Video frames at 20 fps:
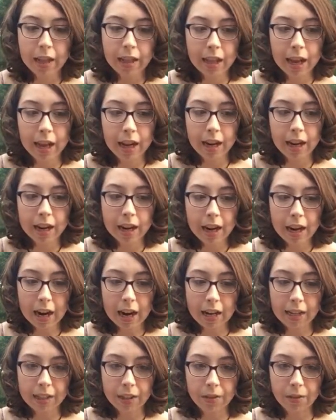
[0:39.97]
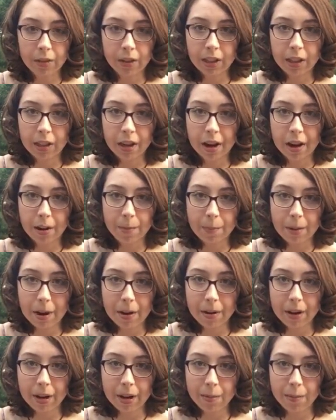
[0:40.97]
that I didn't really talk
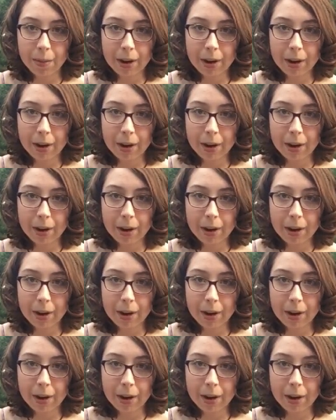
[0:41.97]
about in